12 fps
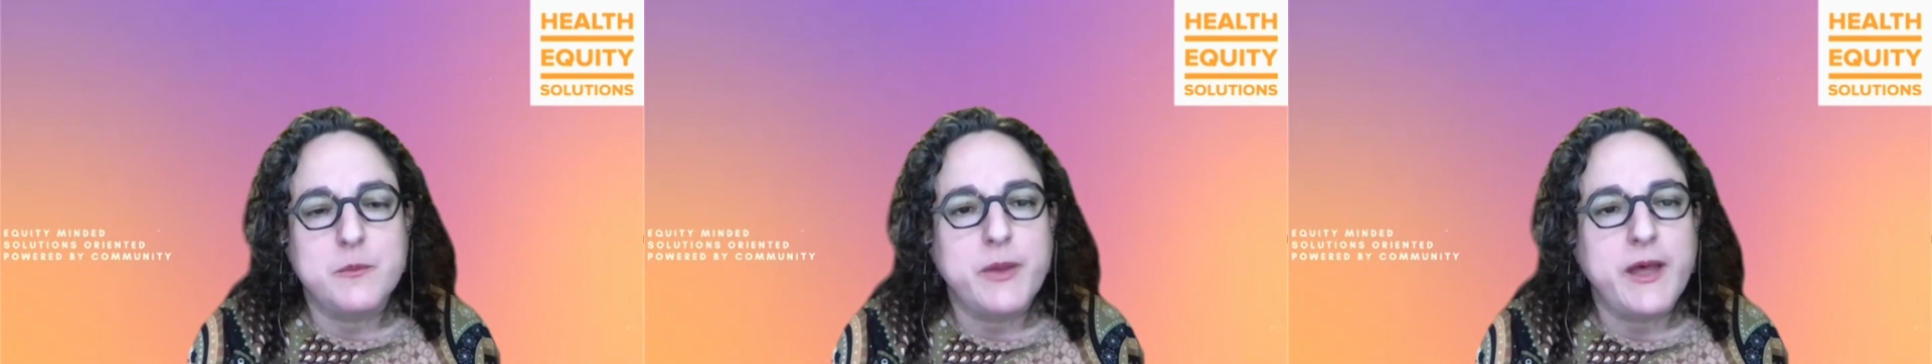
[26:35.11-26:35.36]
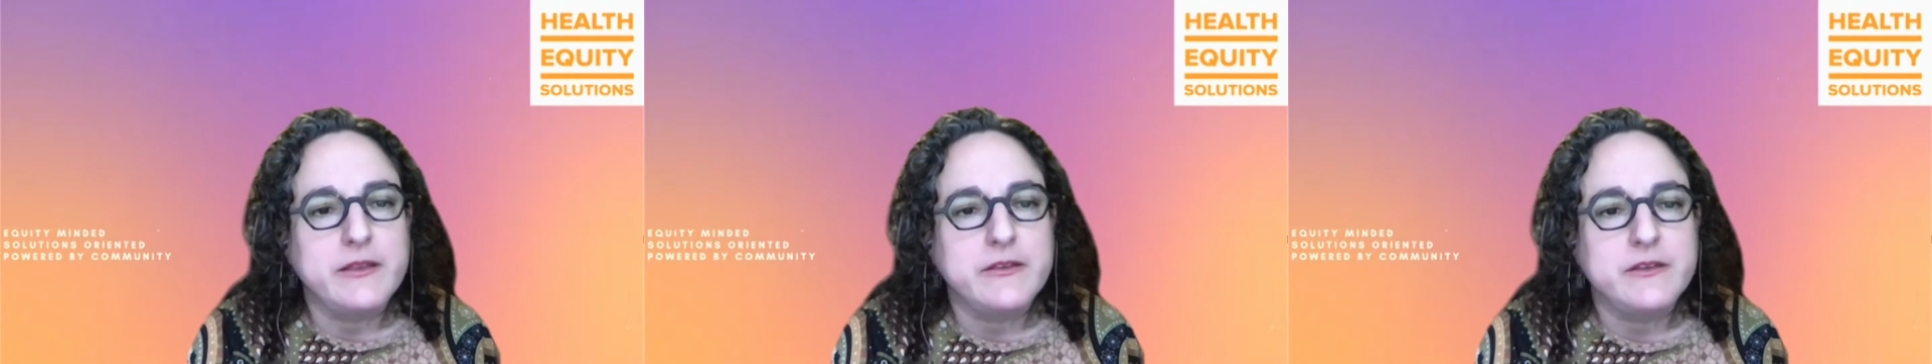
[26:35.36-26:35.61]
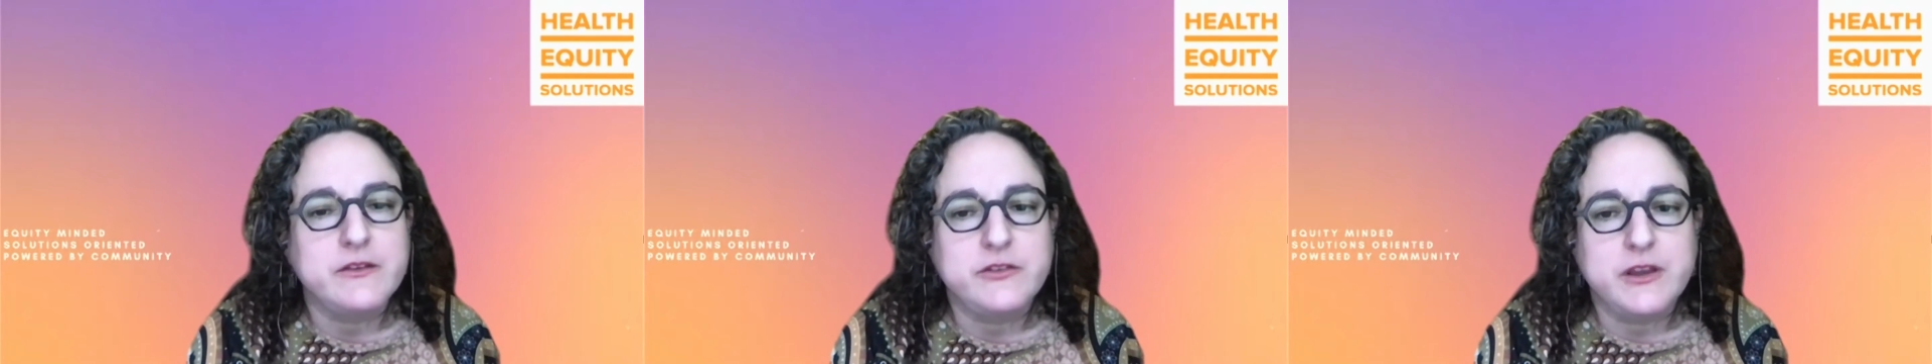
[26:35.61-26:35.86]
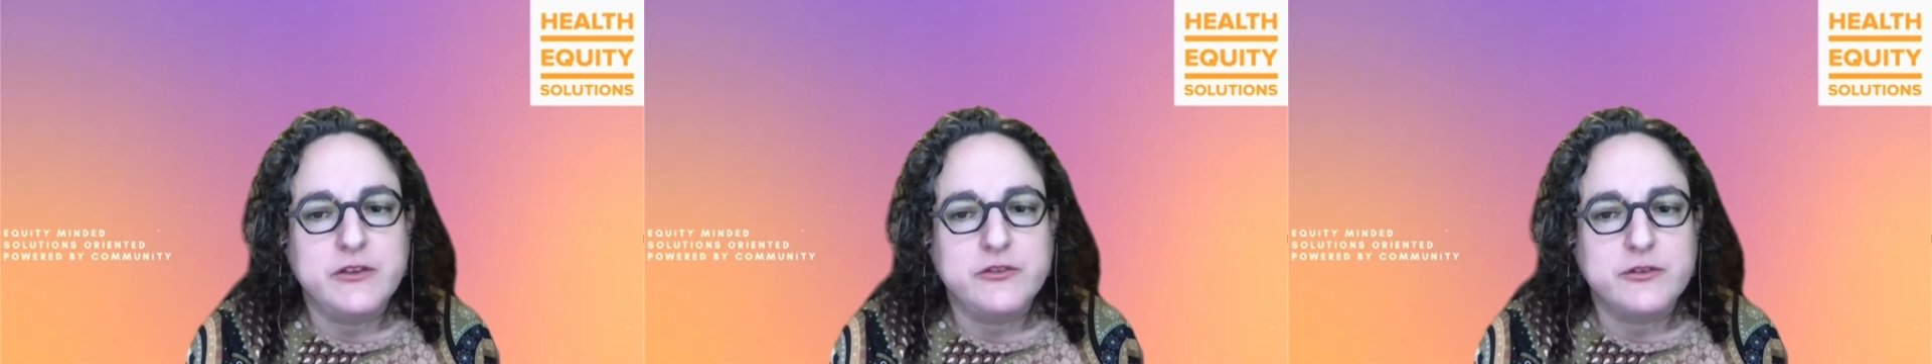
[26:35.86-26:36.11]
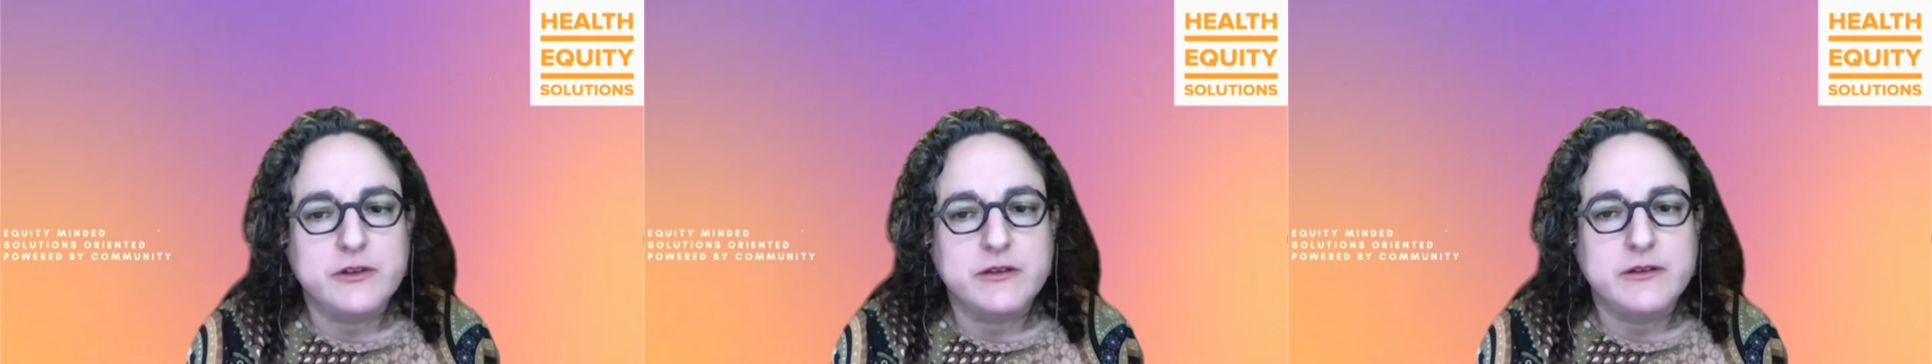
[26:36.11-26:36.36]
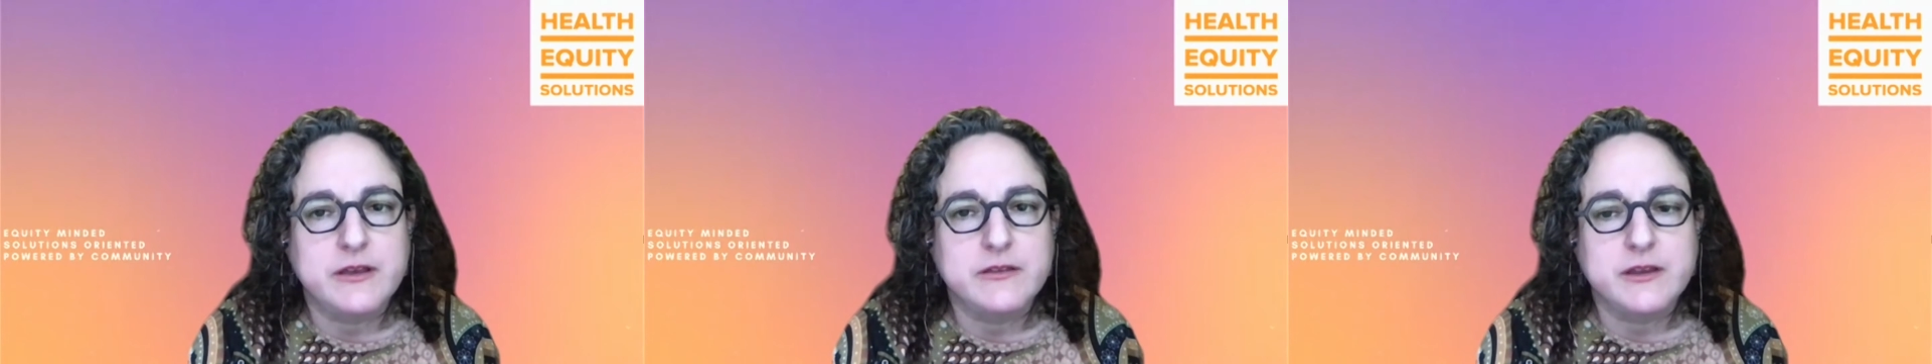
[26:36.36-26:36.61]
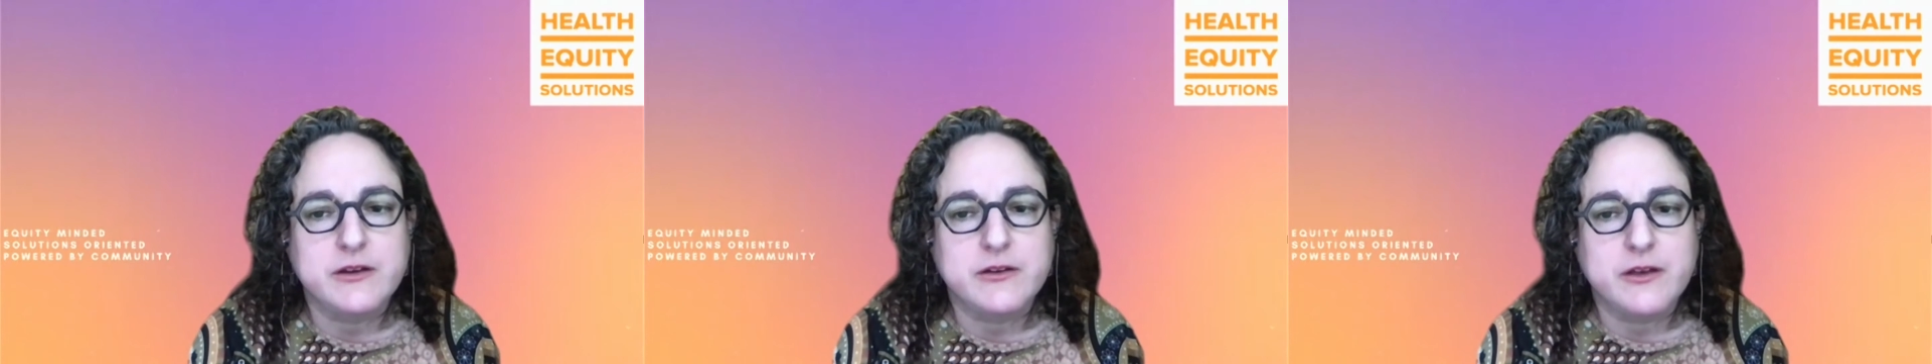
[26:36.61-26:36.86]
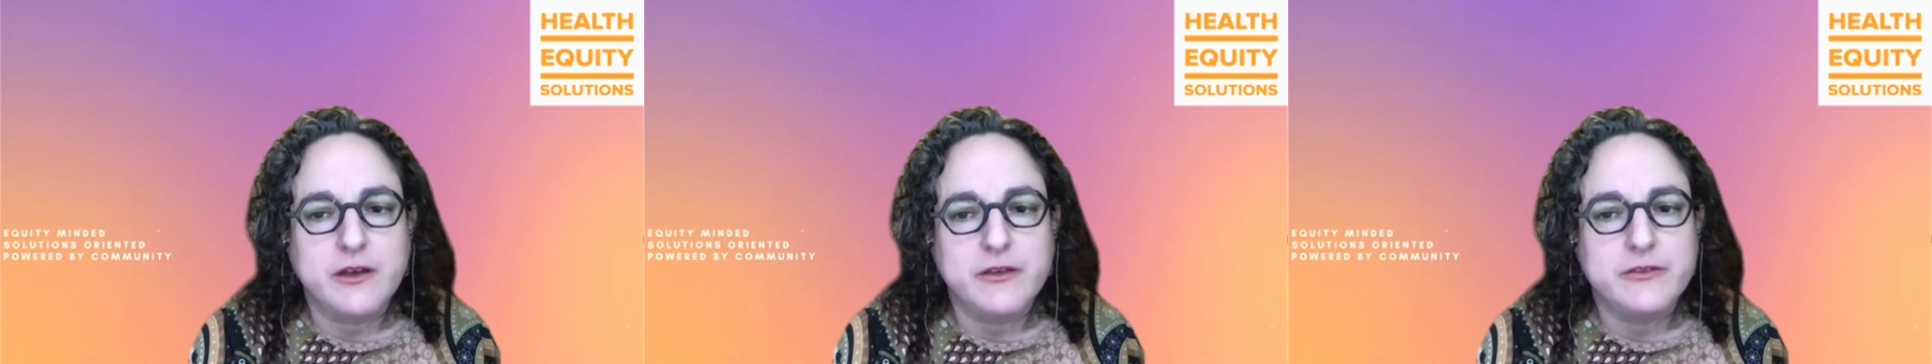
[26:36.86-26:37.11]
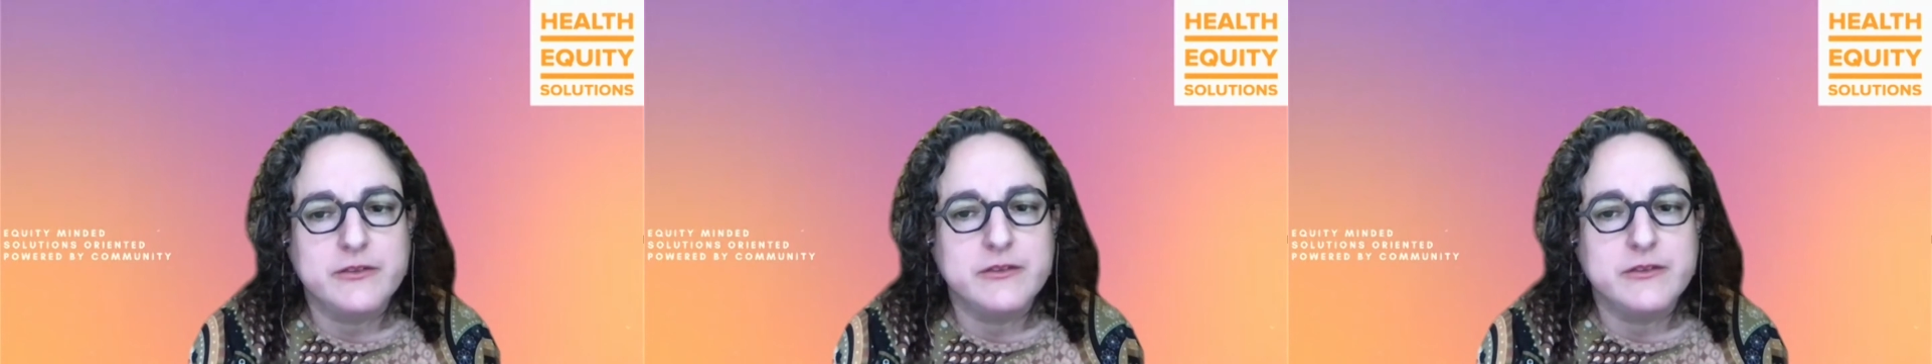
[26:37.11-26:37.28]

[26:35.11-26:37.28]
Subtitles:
policy change around healthcare costs.